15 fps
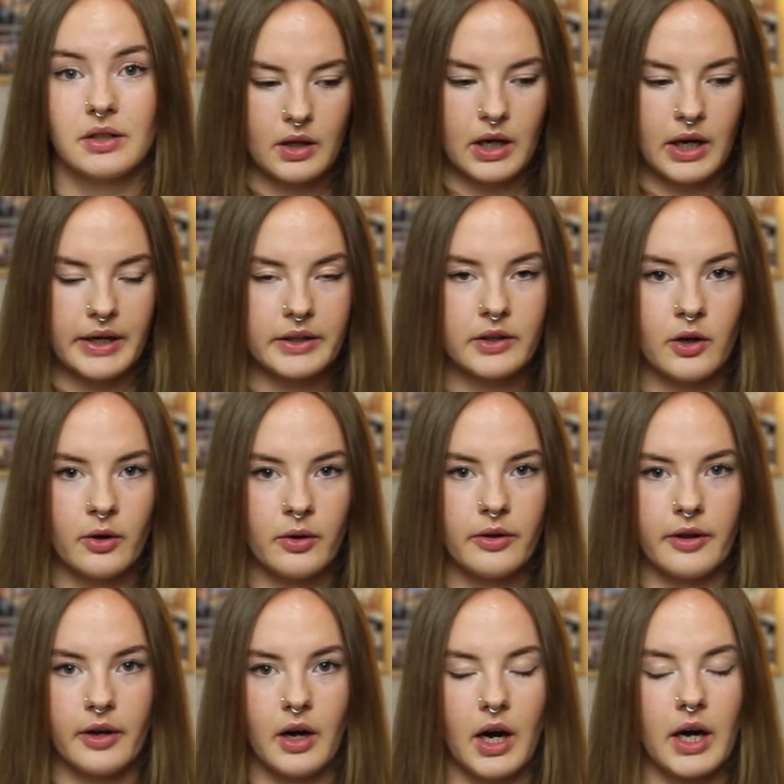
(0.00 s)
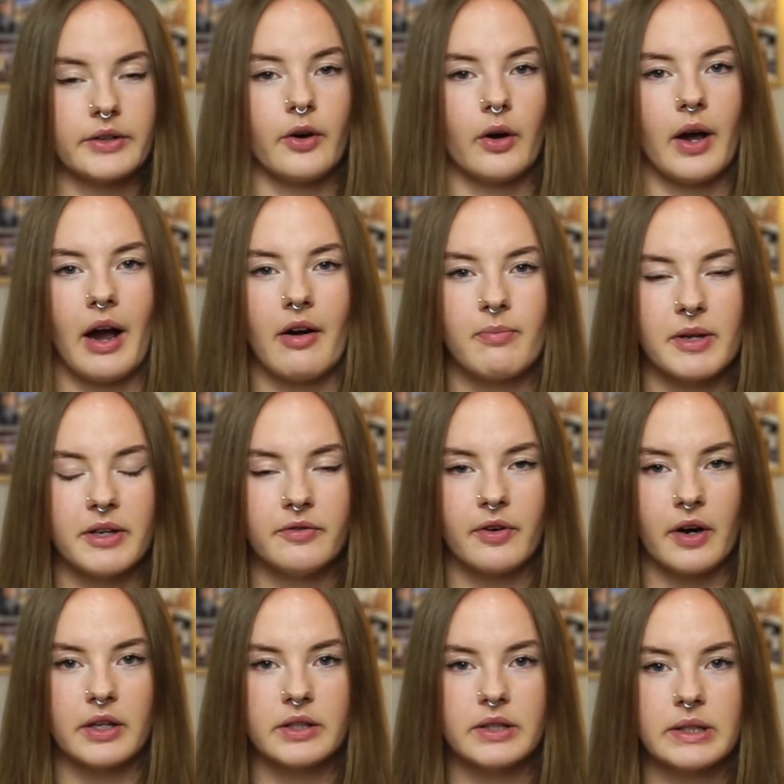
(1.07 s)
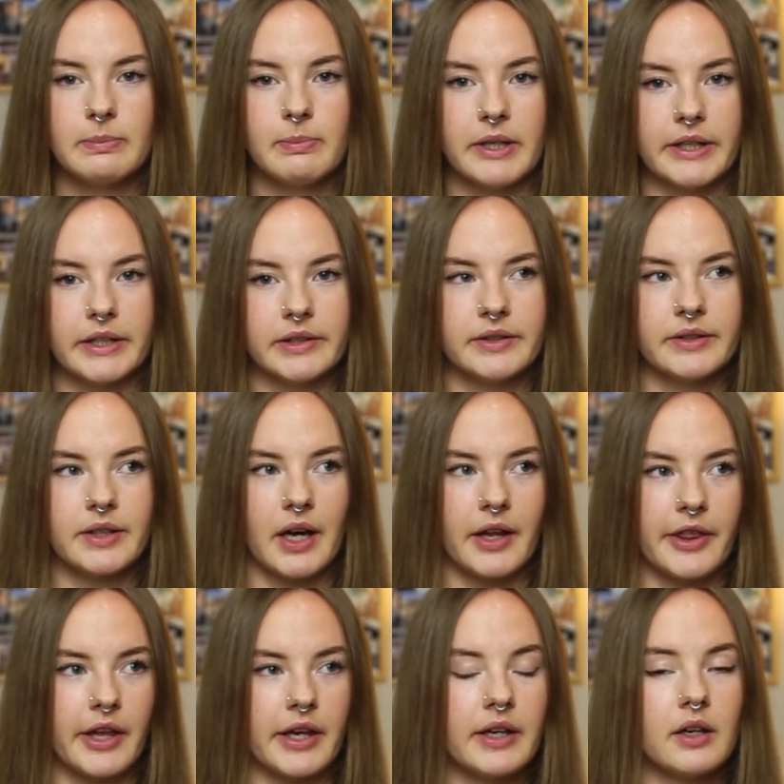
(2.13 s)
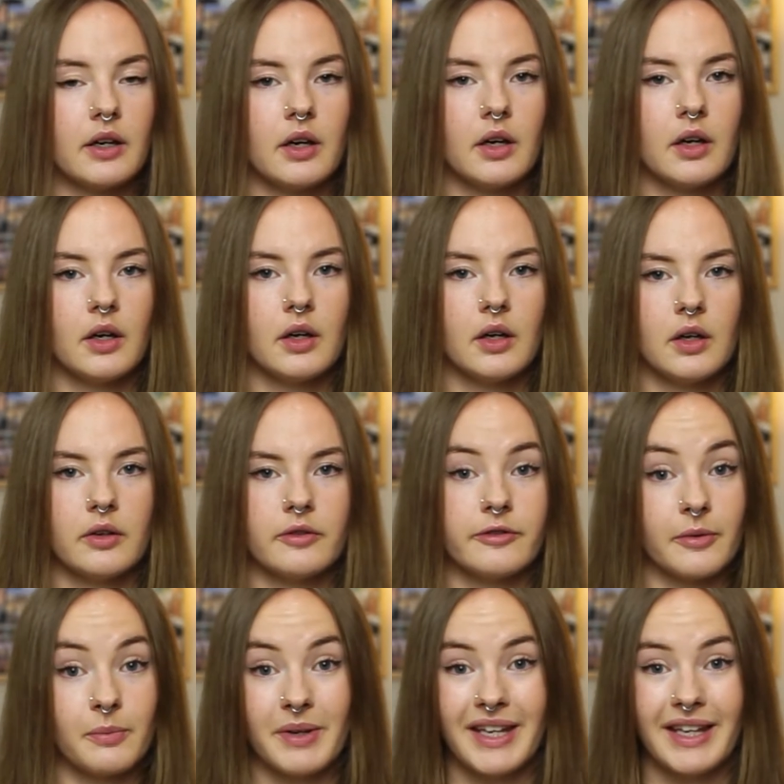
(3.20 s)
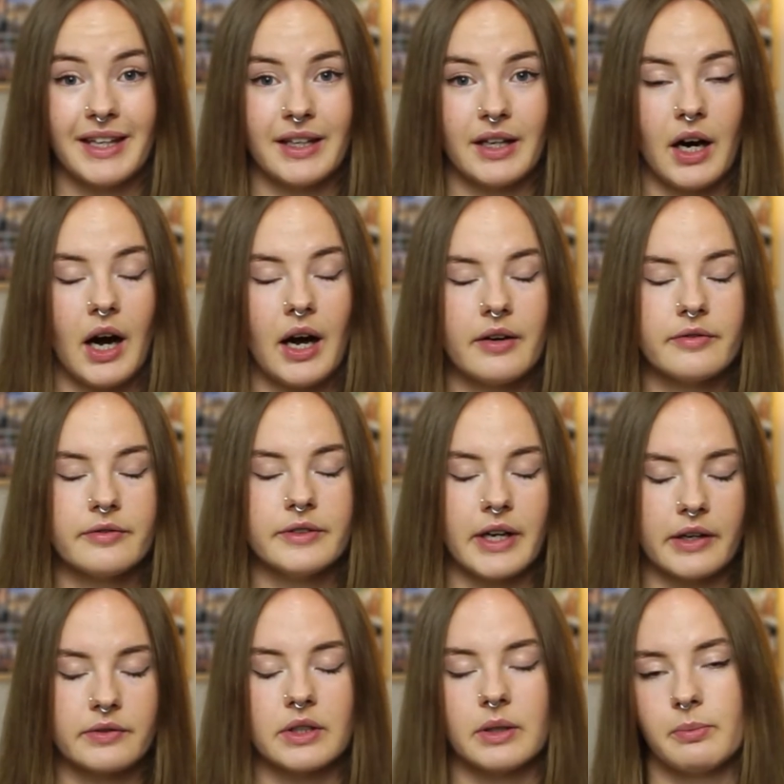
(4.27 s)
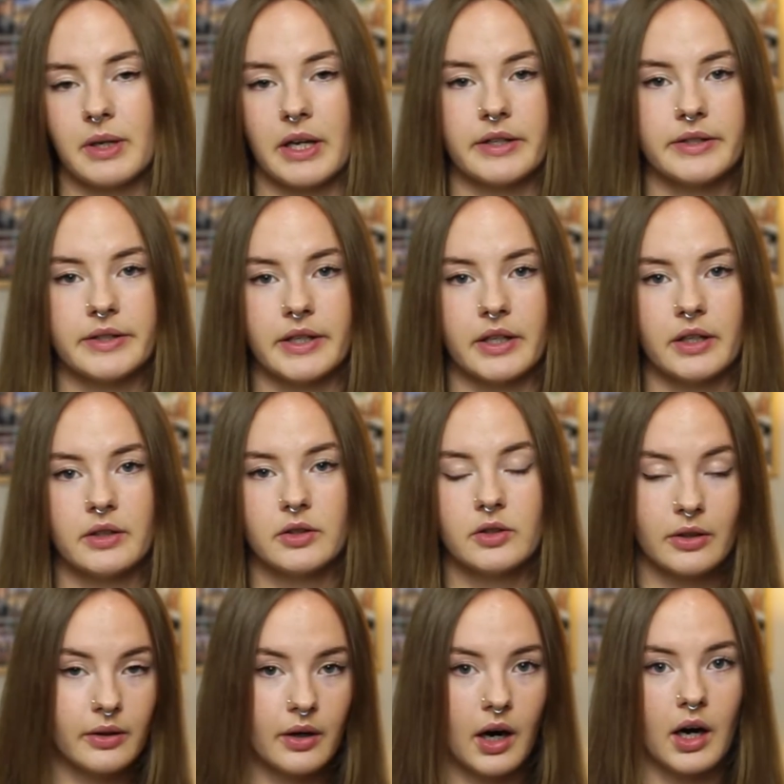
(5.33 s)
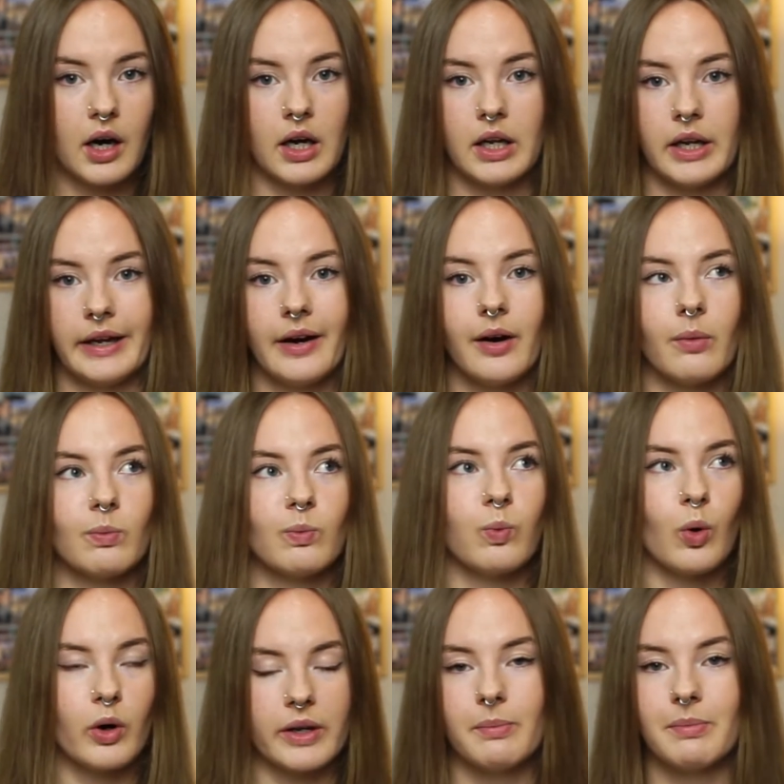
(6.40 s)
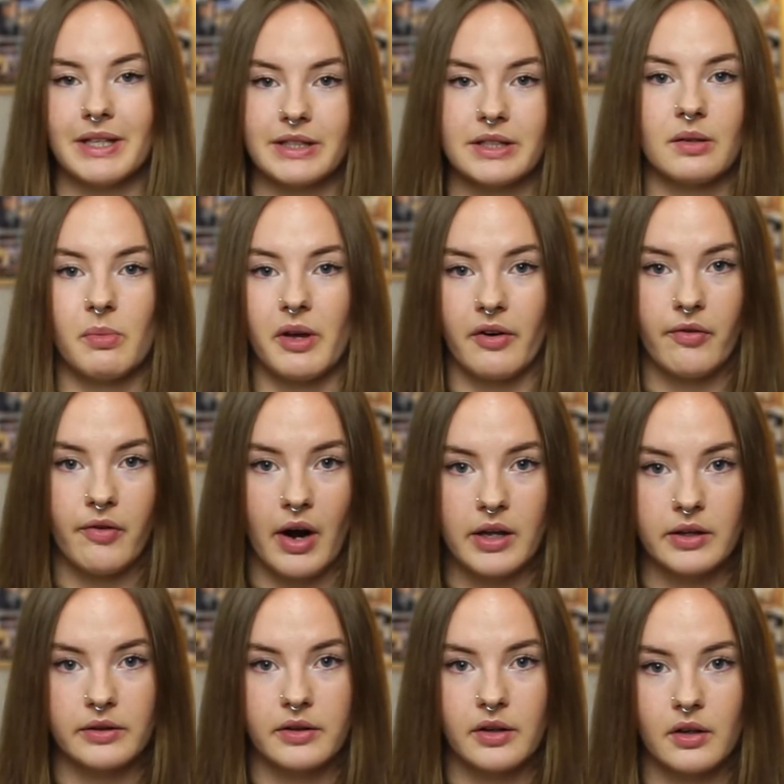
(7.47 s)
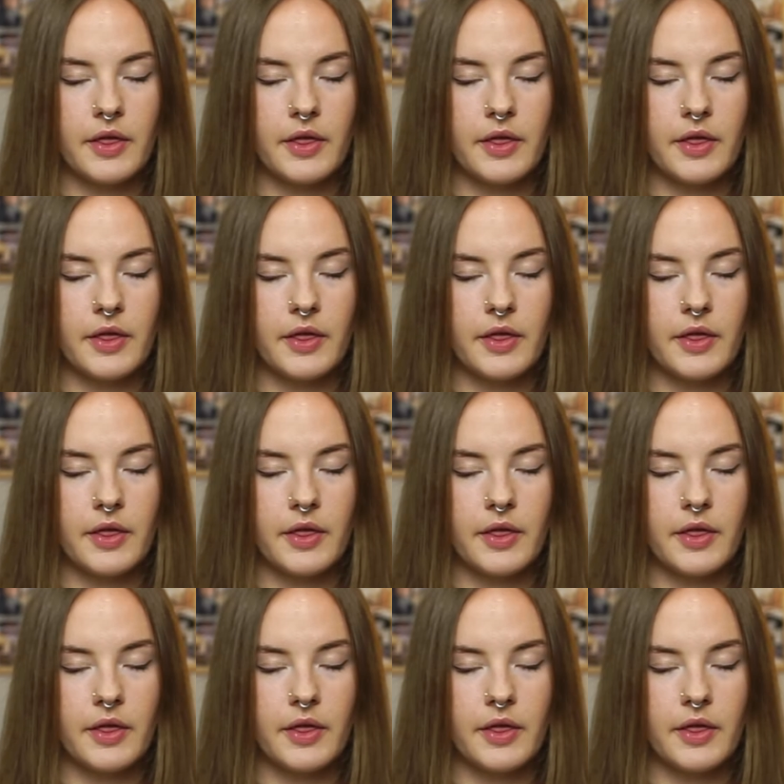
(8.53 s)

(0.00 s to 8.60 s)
I know that I don't have many friends because I think for me, I've definitely placed it too highly on what it means to be a friend.